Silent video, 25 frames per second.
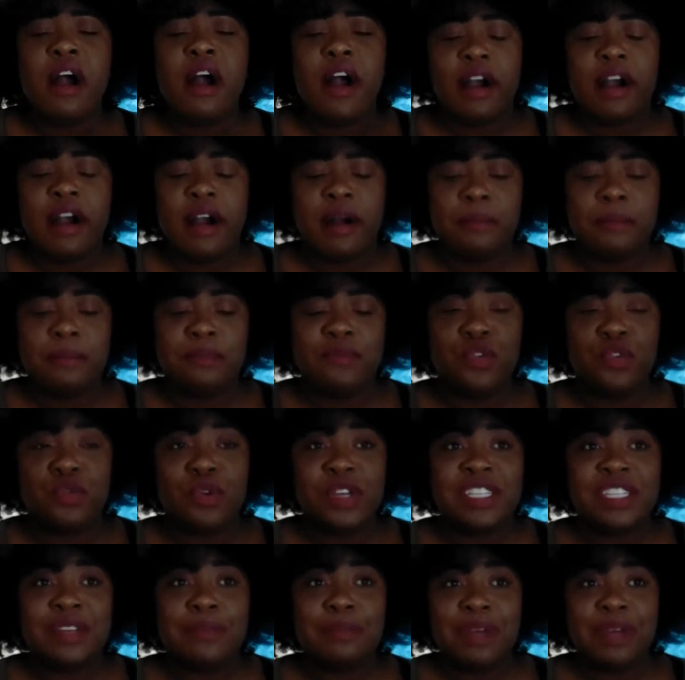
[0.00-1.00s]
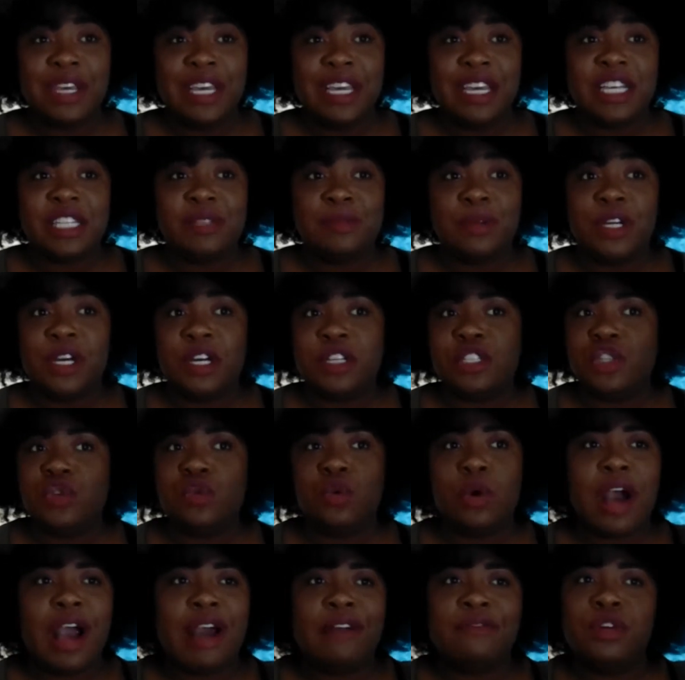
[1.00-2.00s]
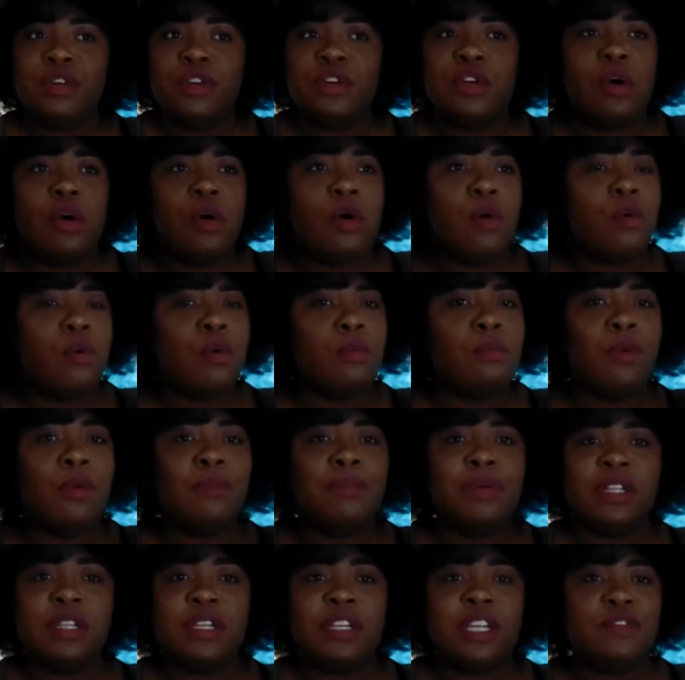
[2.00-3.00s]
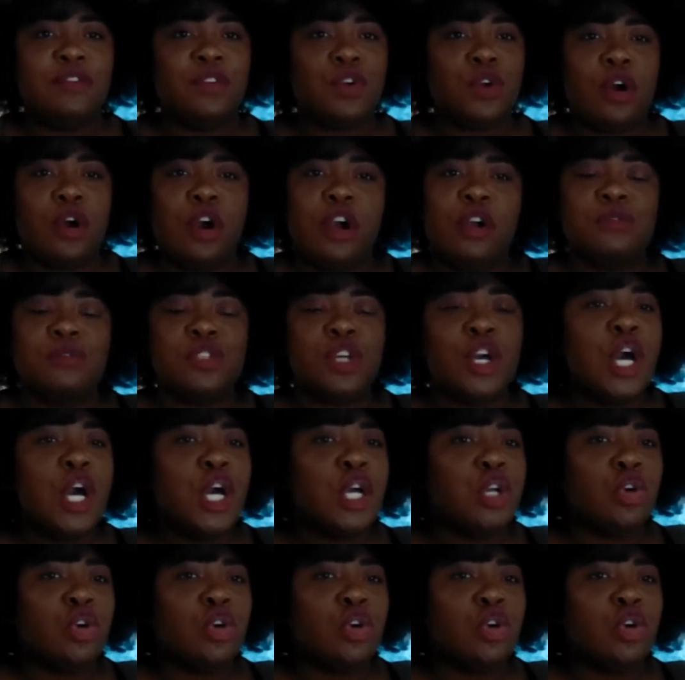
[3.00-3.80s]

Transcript: The reason being is because you will have no mobility of your arms.